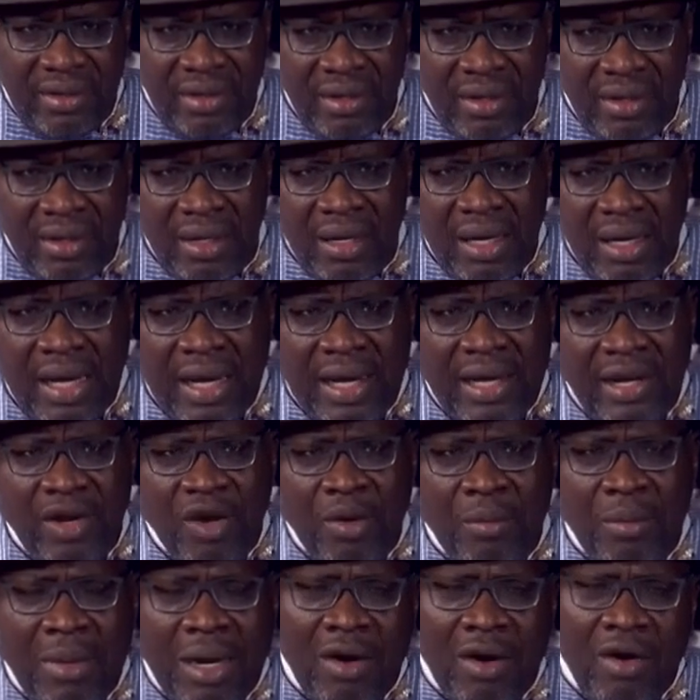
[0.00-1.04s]
A
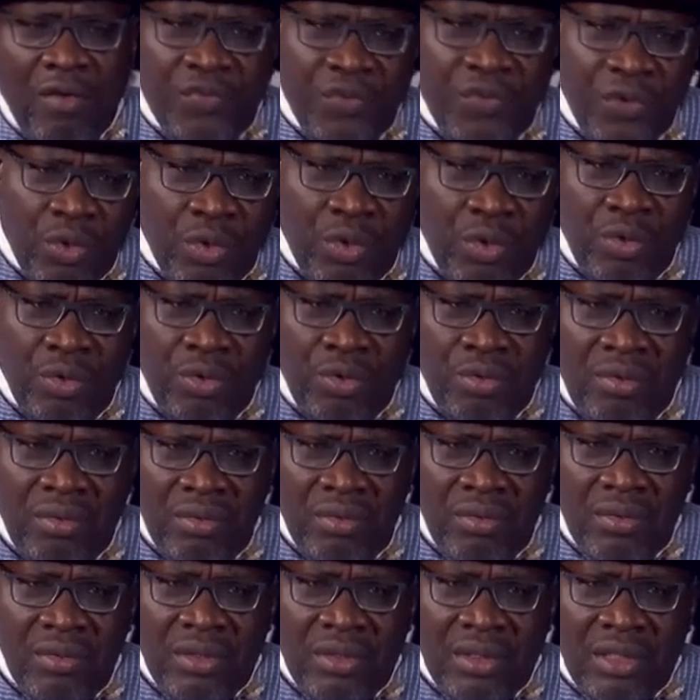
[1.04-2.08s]
number of you
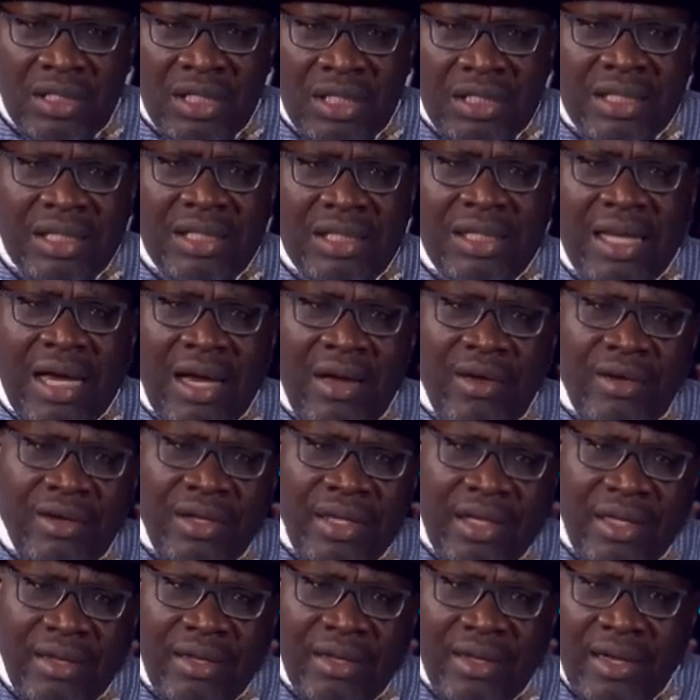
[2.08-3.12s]
sitting down
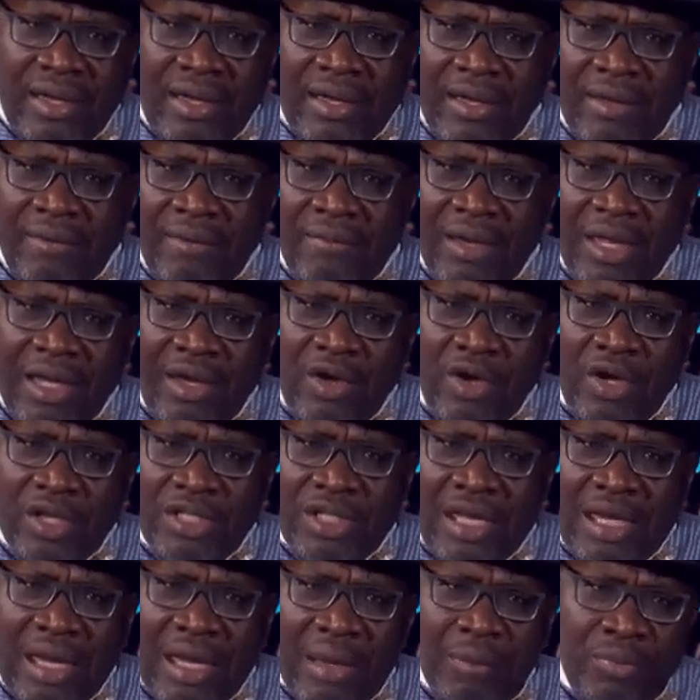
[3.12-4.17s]
in Lagos
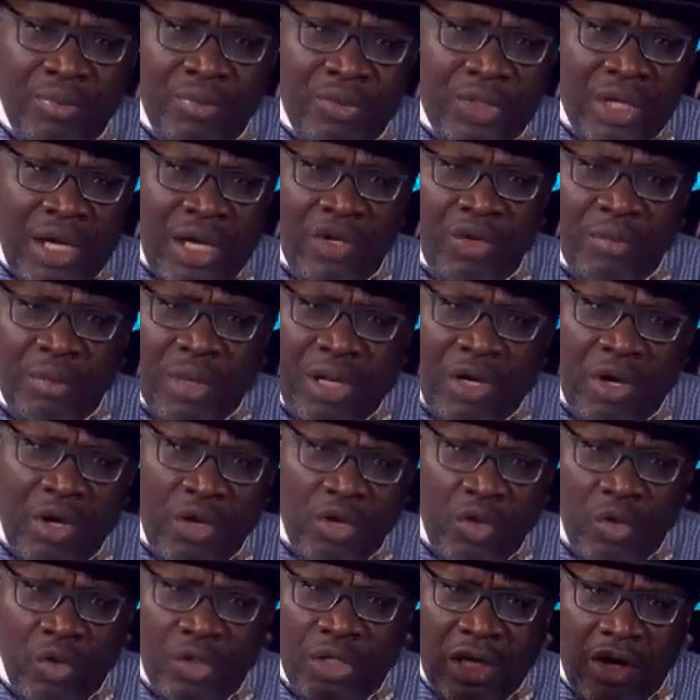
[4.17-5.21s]
and Abuja, you may not
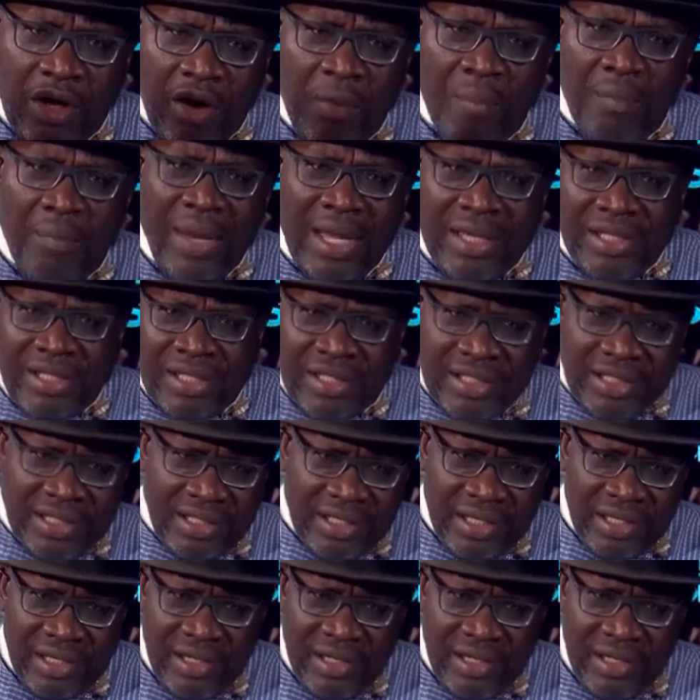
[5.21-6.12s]
know the complexity